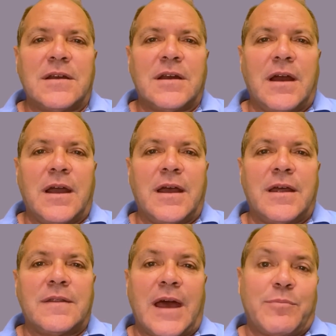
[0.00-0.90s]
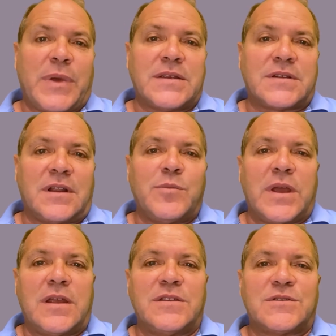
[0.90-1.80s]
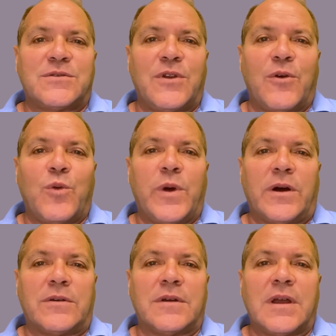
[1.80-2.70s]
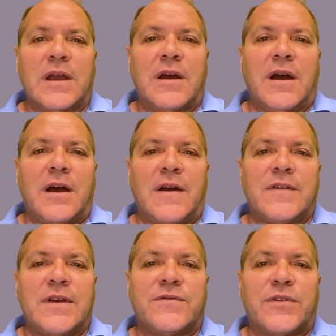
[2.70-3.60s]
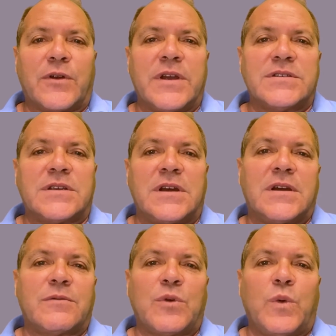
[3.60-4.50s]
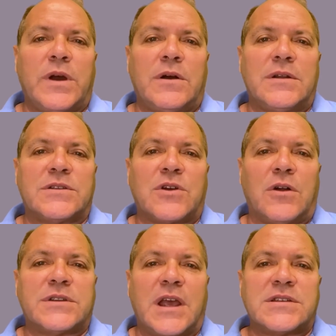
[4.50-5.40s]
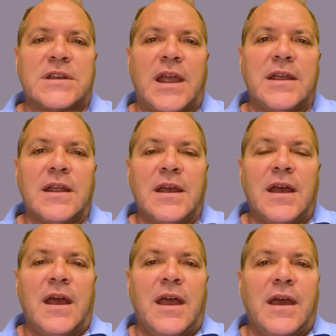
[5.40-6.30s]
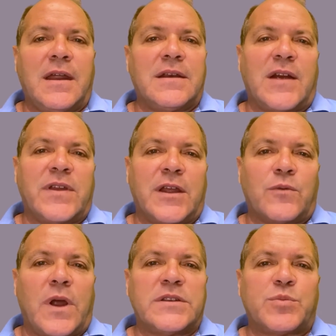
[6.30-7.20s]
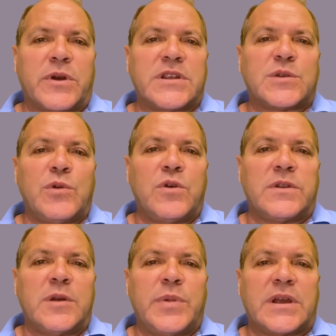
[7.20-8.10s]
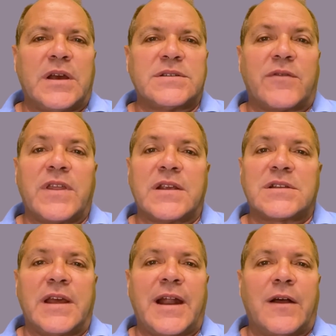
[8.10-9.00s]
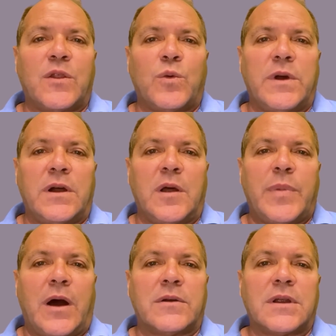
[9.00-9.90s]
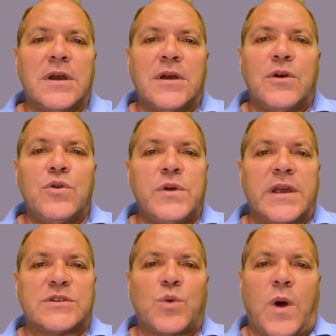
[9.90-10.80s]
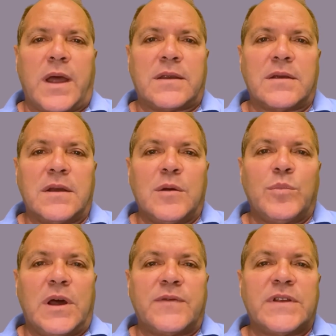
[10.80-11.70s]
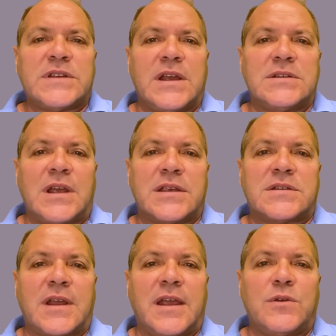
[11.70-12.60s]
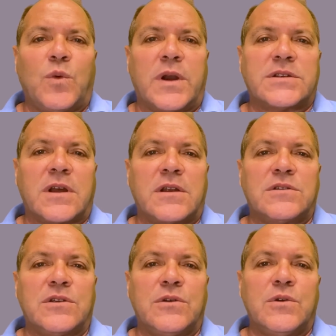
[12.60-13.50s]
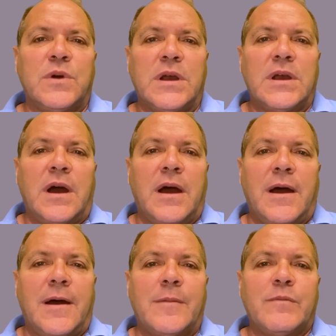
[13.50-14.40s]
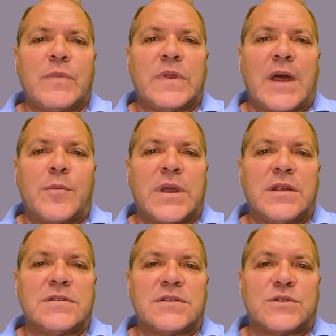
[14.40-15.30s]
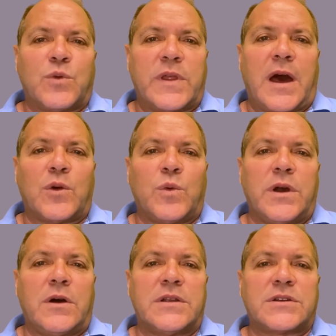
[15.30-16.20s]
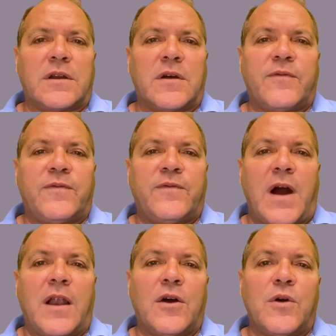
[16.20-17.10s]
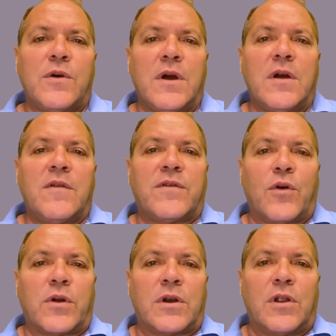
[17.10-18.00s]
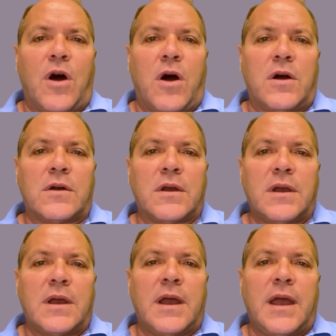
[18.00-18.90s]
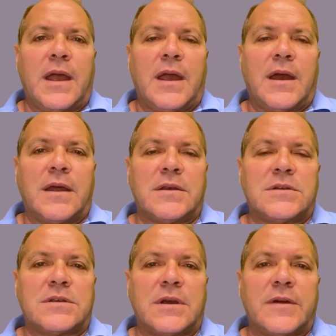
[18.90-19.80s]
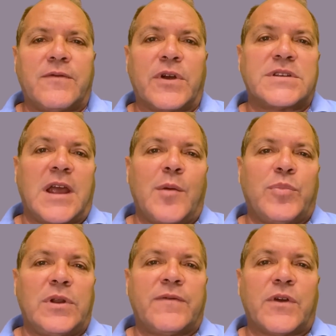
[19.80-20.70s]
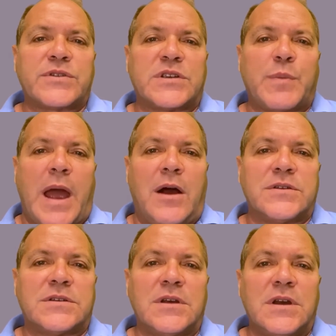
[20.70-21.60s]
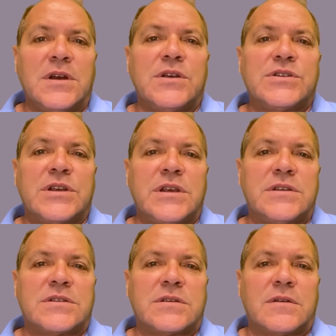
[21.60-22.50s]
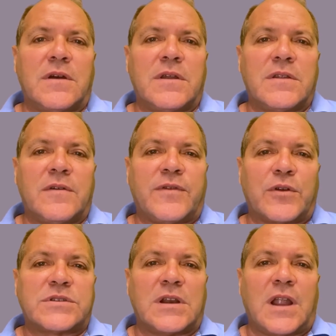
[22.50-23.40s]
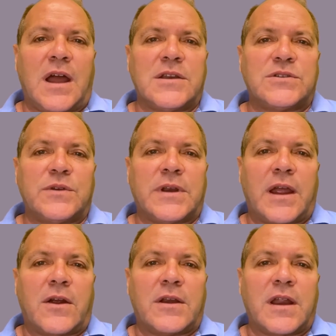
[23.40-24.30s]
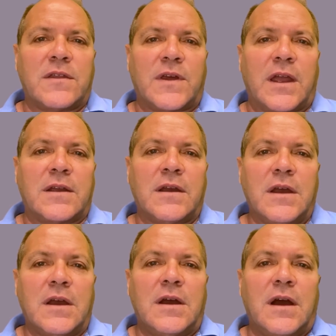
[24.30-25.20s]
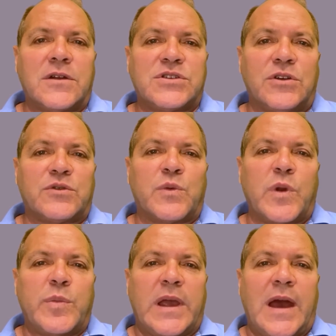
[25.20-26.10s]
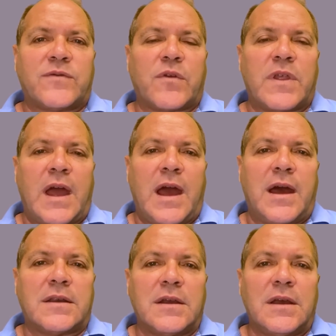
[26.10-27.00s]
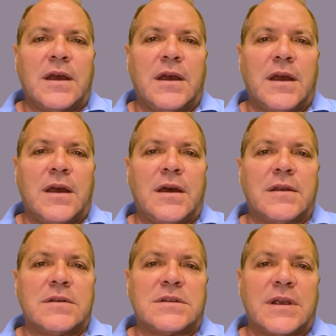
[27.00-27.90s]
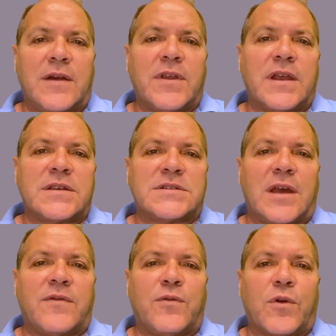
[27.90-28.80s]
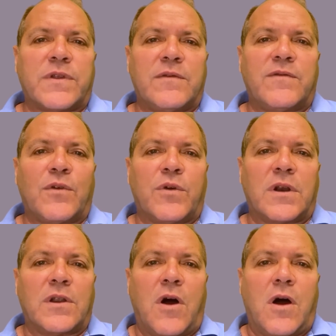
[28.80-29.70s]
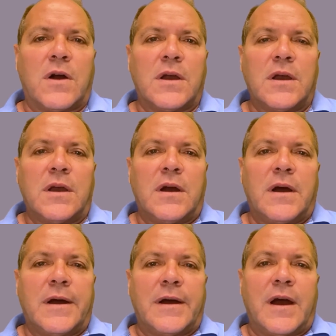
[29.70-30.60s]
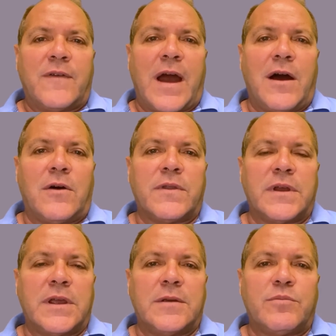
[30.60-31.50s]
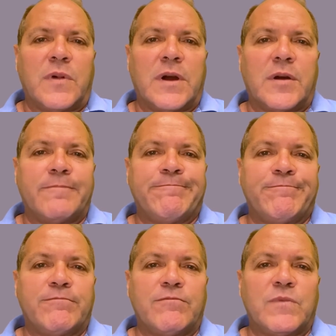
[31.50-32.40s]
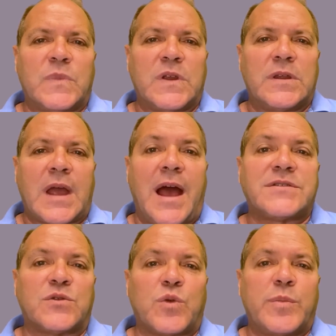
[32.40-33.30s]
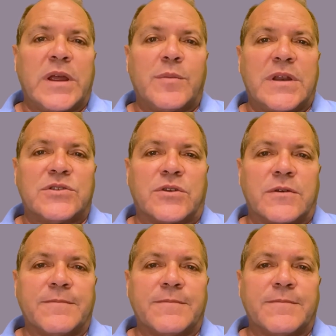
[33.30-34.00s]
and that basically means no will. Uh, if there is a will, it's called testate, and everything runs pretty smoothly because everything's laid out in the will about who gets what. But if it's intestate, what it's going to do, um, that means it's without a will. It's going to follow Florida law. And for example, if there's a spouse, she's the first in line to inherit anything. Uh, children would be after that. And everything is set forth in Florida law uh, of how the, um, the assets would be administered.